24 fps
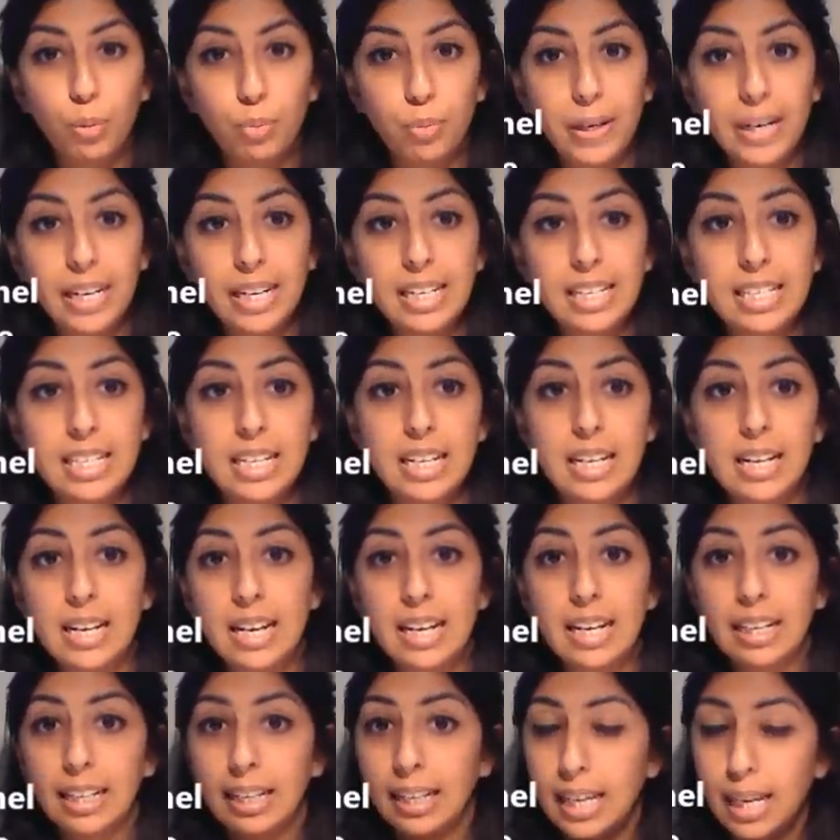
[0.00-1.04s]
would be
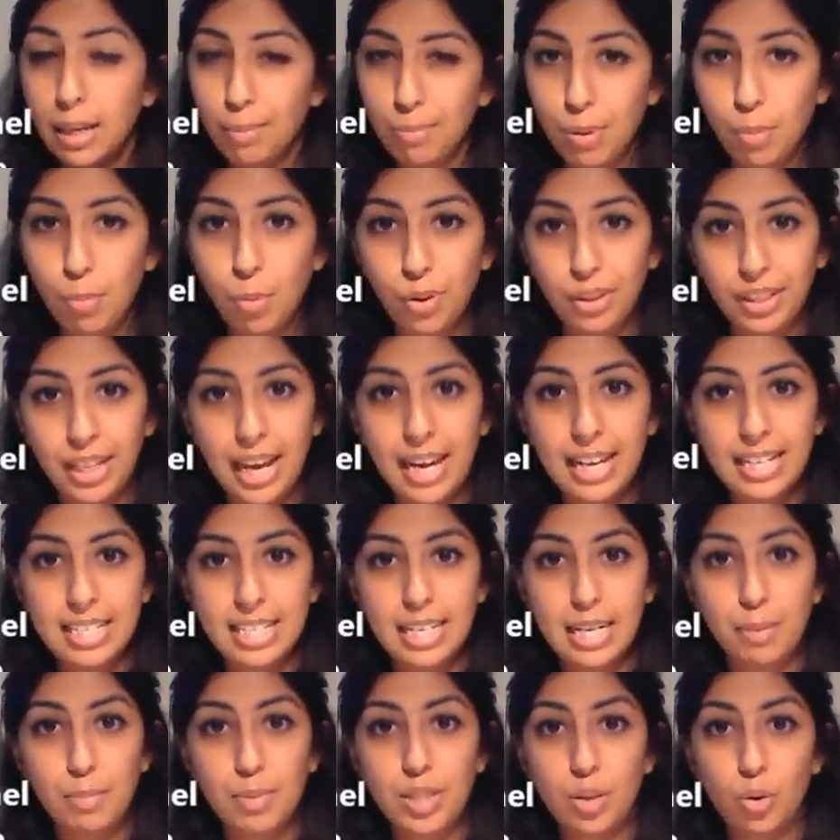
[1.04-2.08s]
to keep them on the ACE
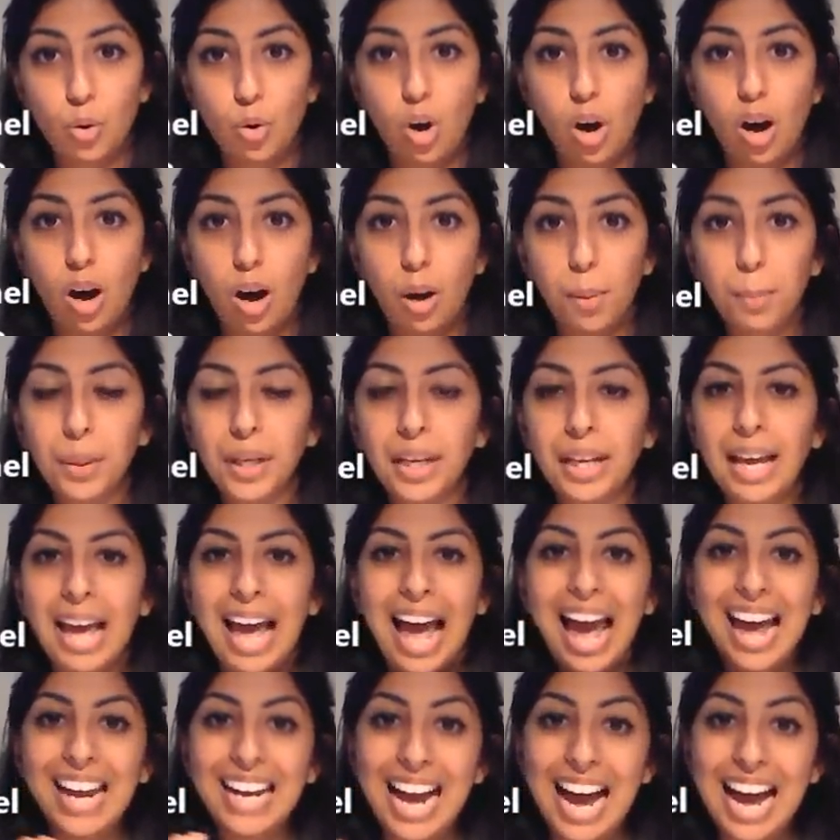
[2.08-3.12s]
inhibitor or ARB
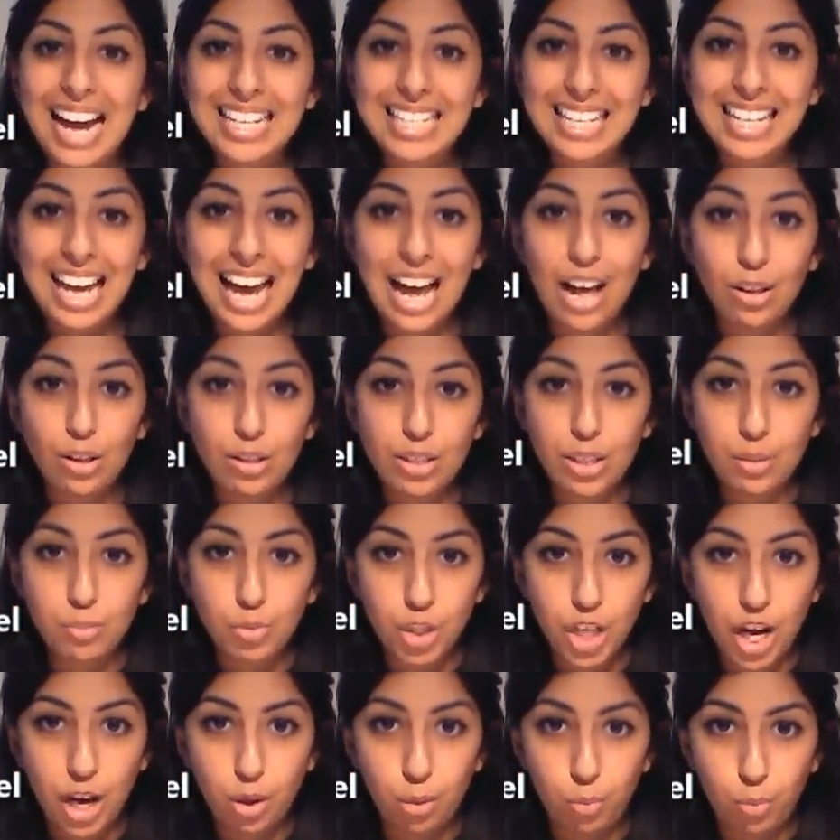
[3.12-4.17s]
and add a calcium
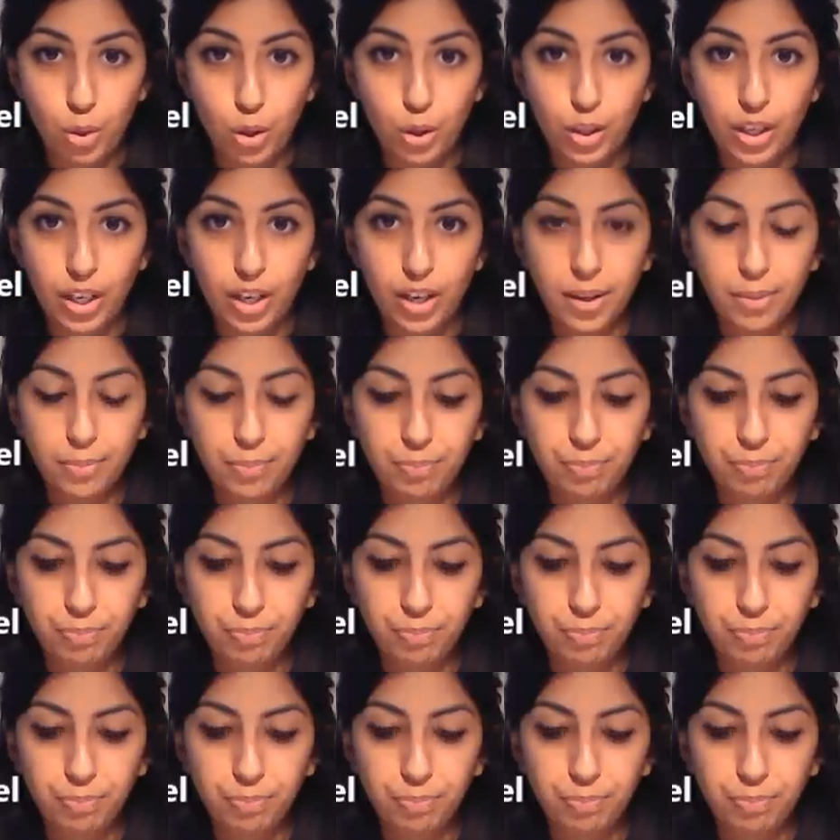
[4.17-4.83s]
channel blocker.